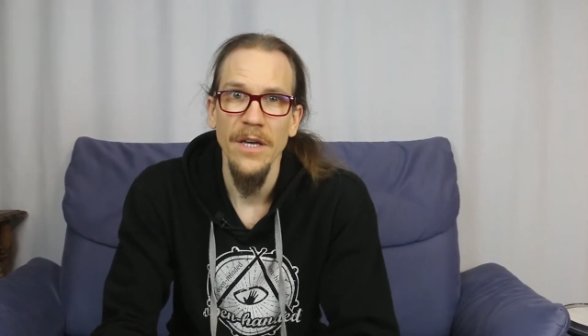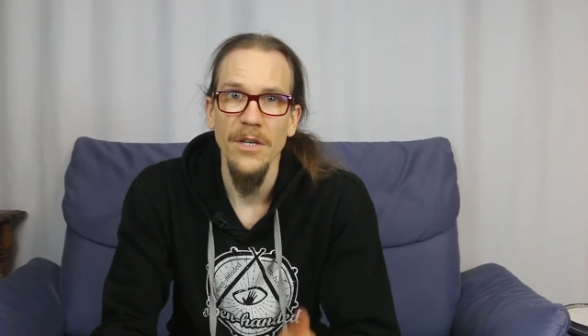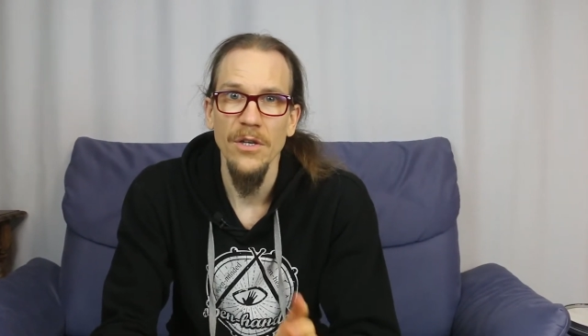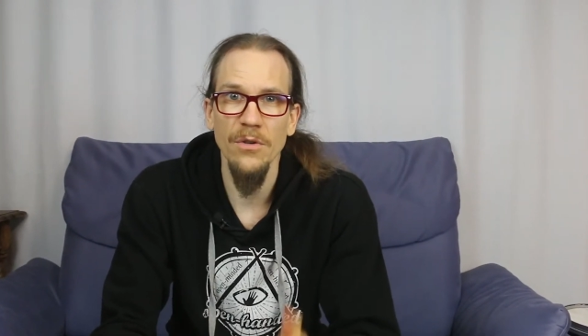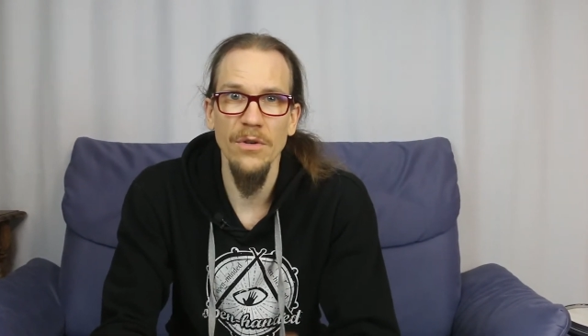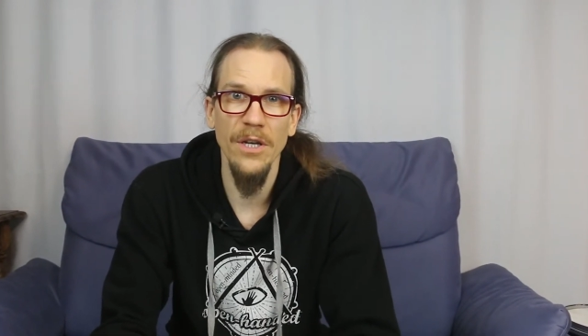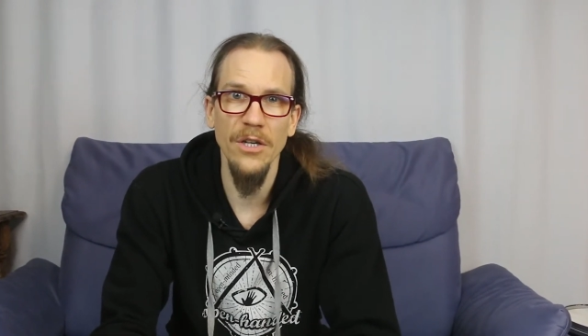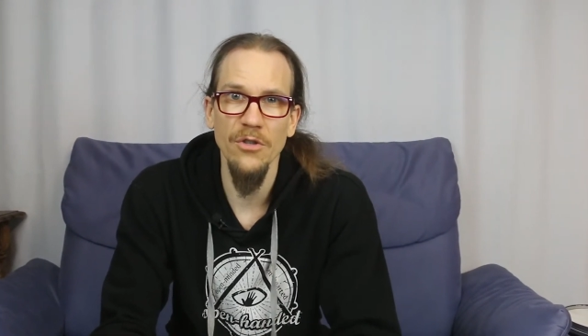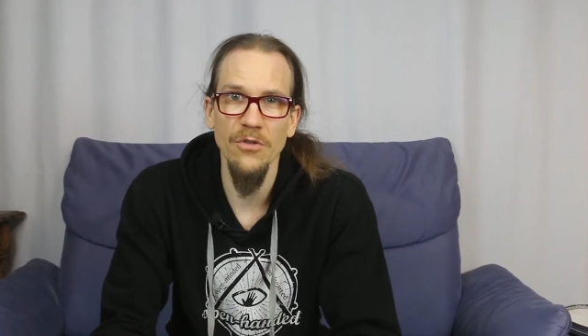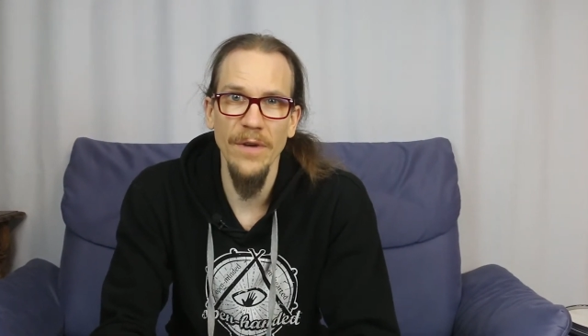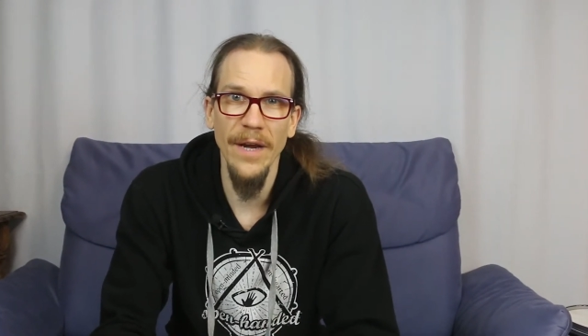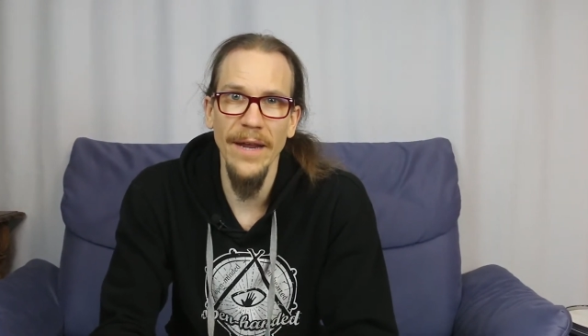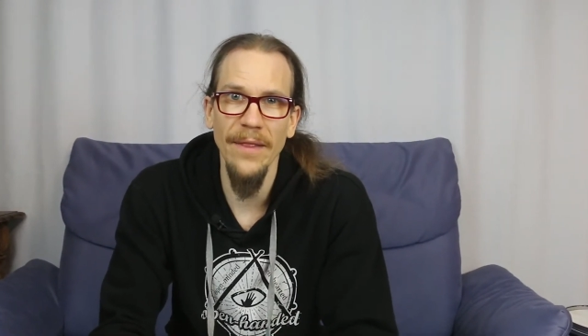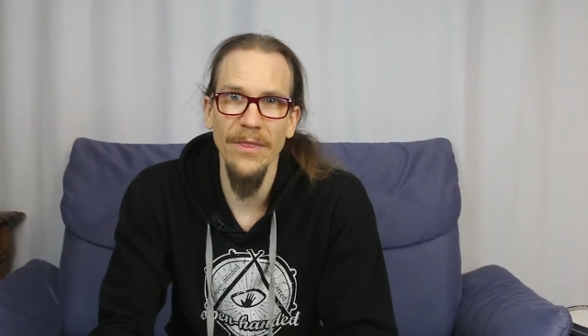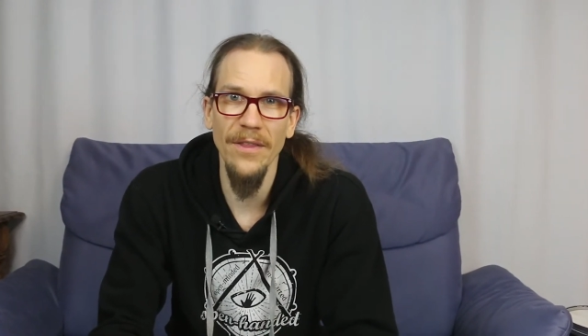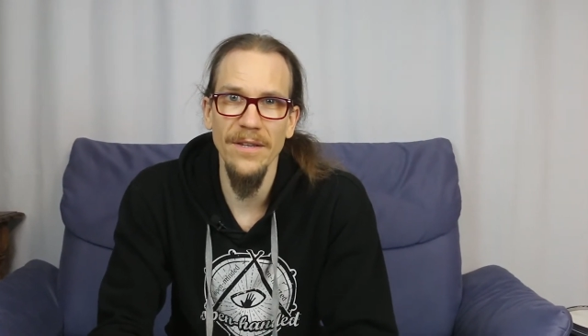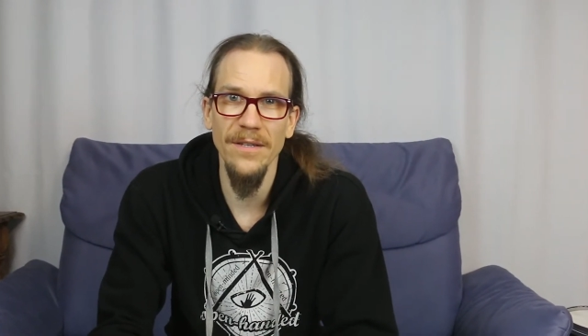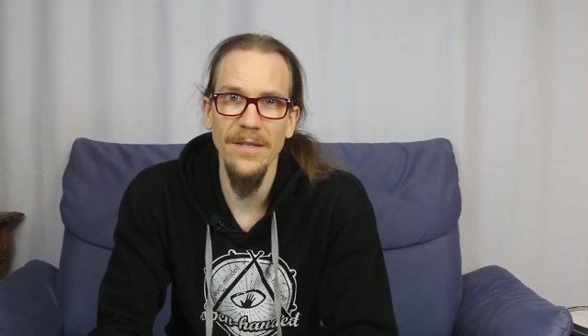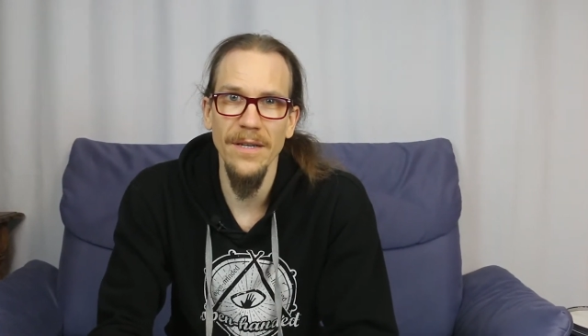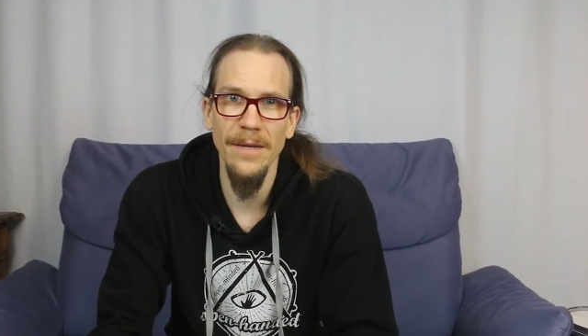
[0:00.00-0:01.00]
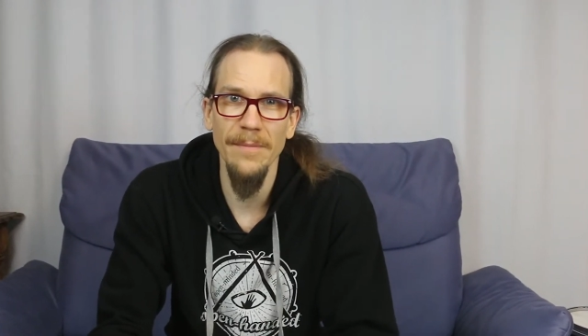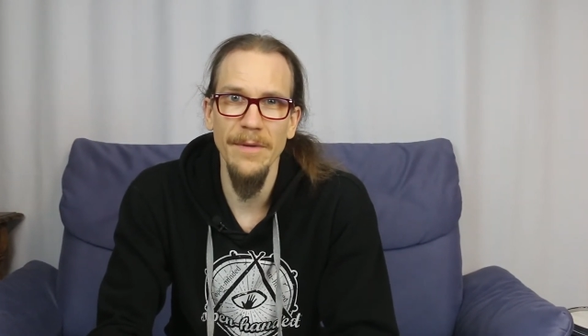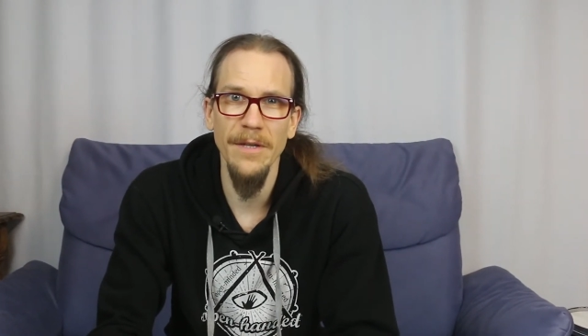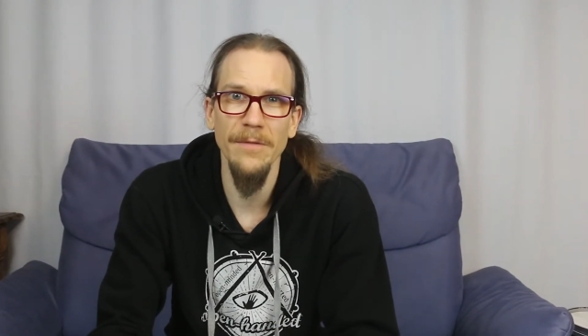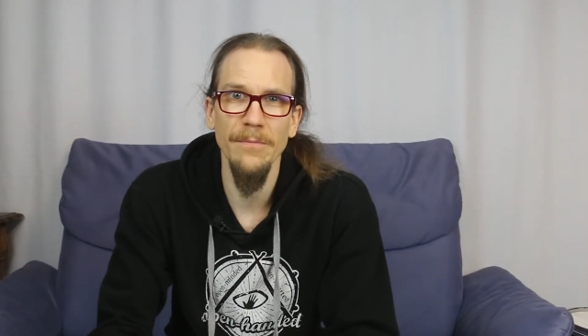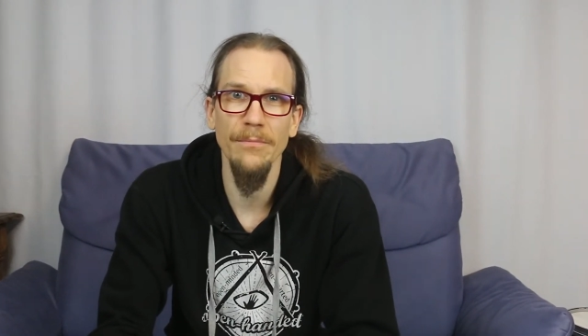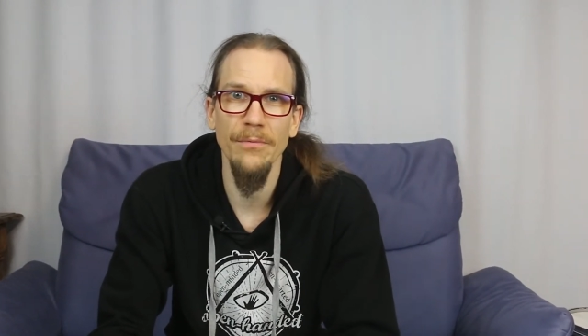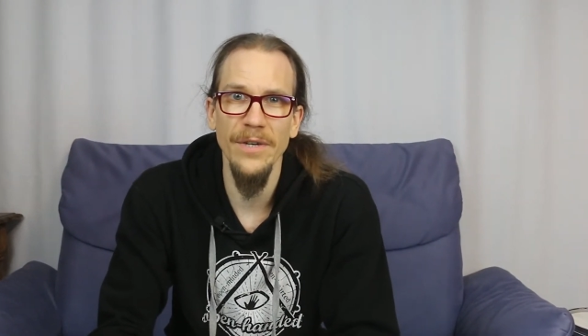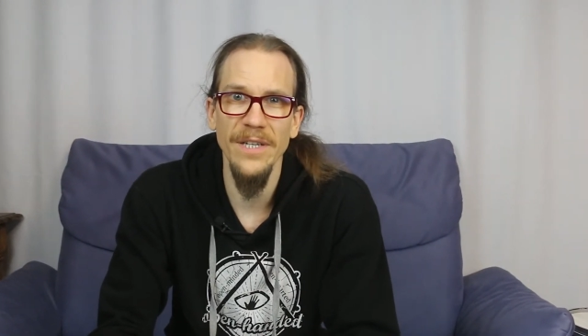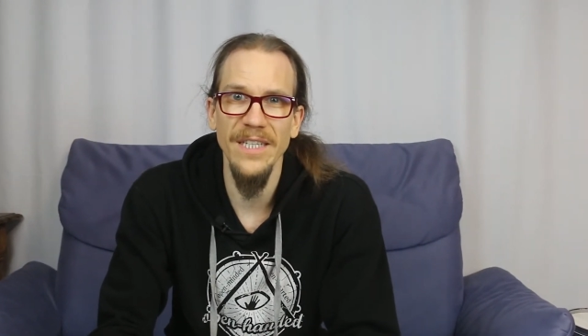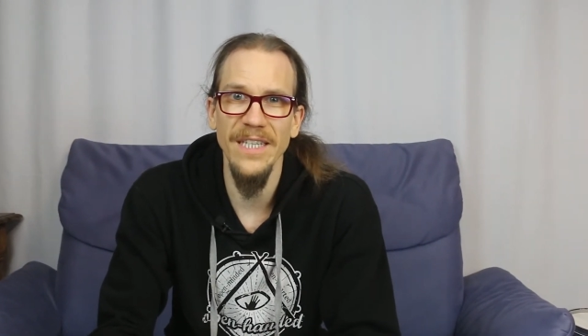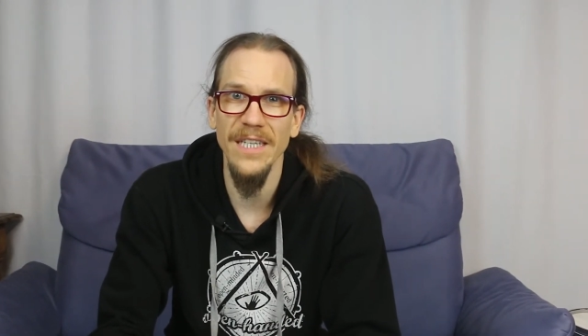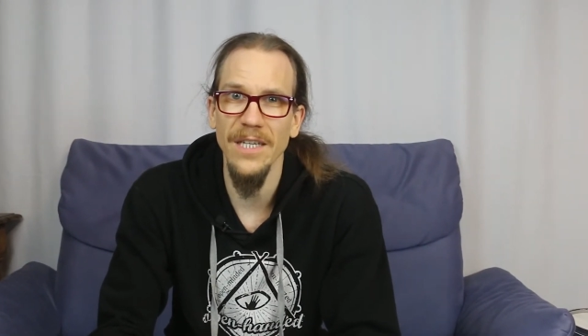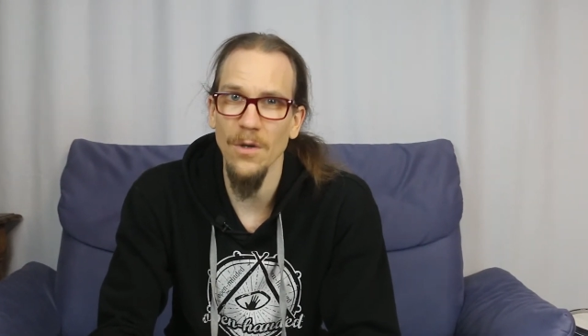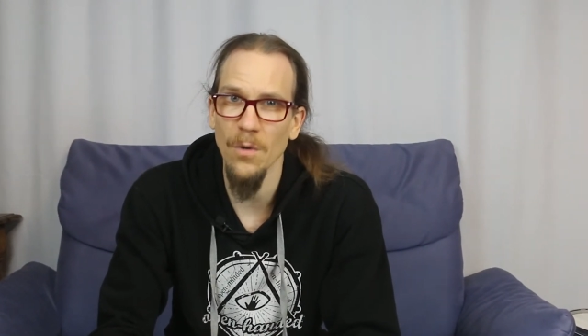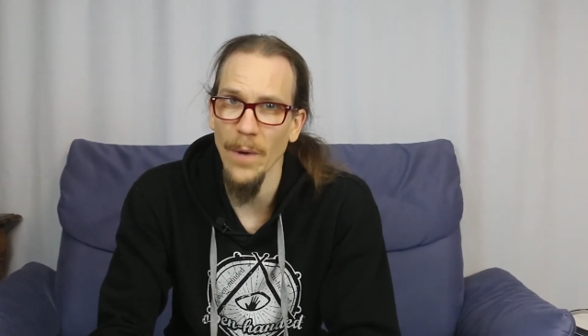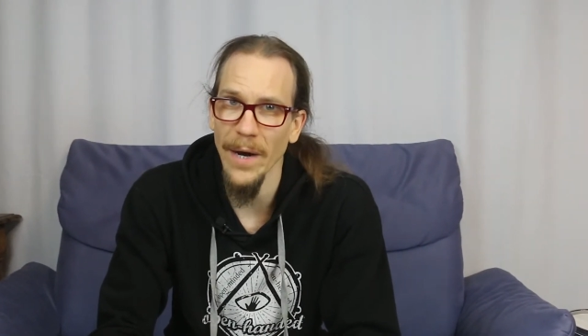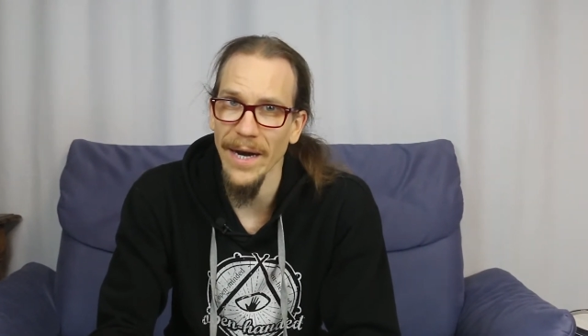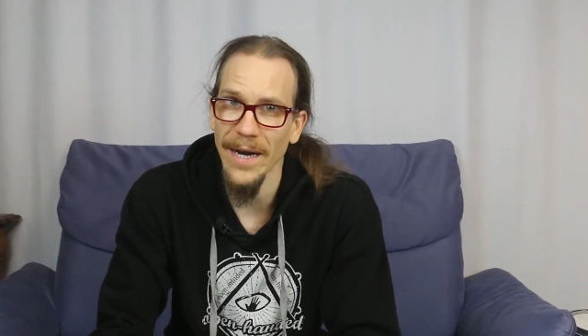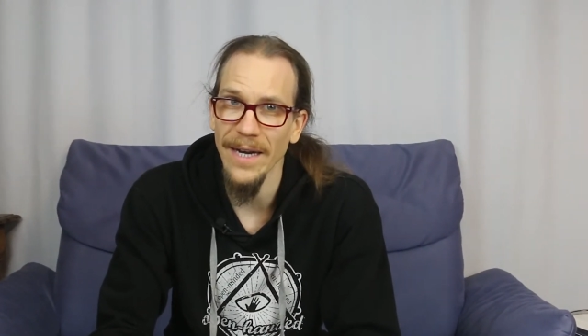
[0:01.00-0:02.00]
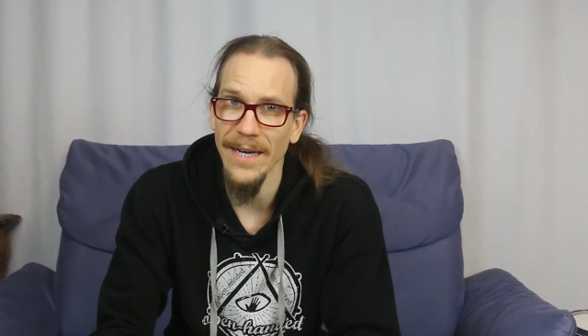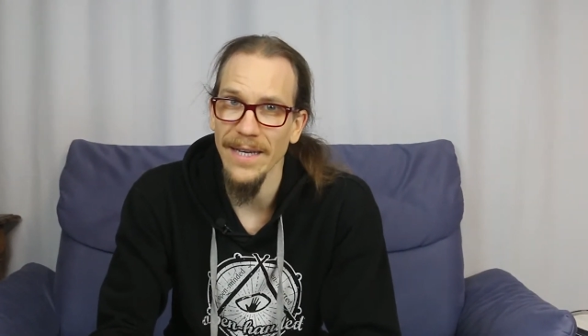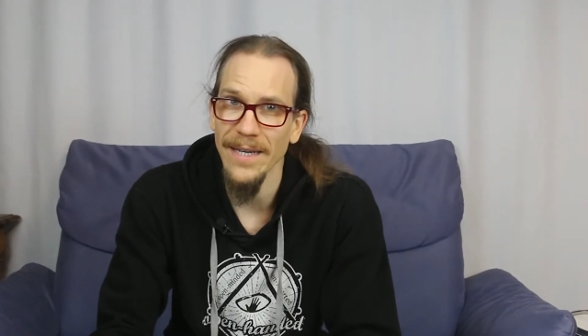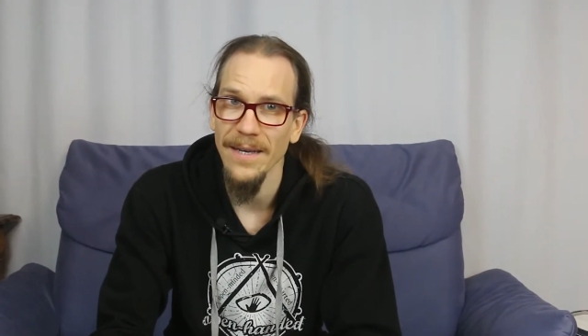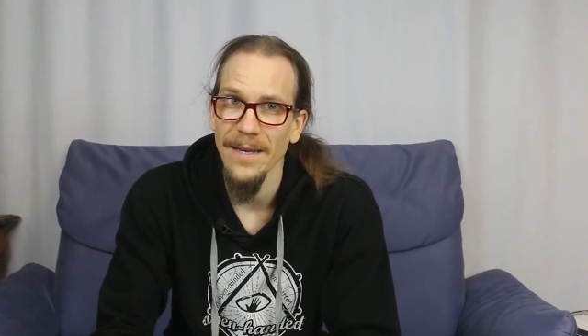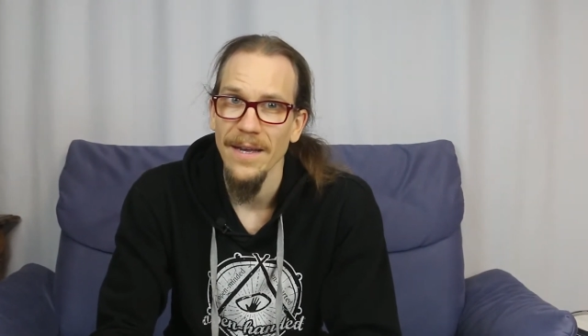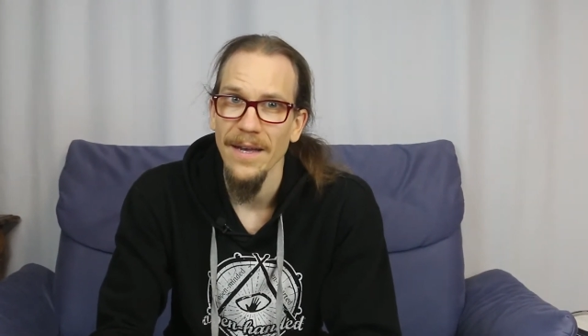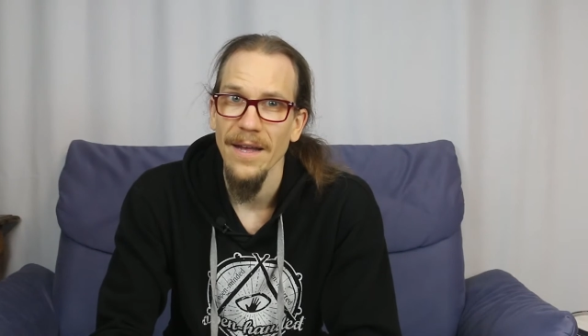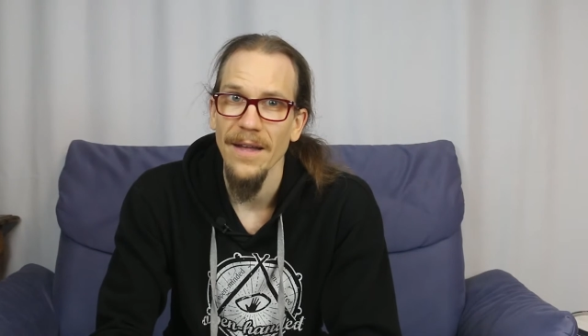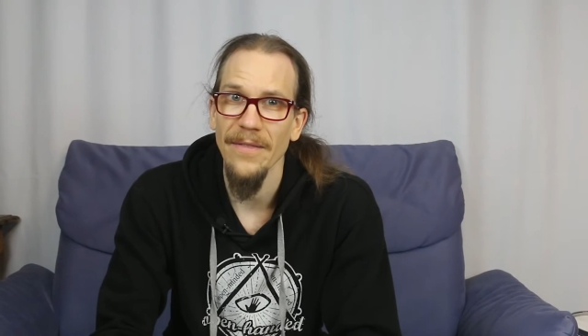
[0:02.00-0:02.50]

you can train this limit pretty quickly,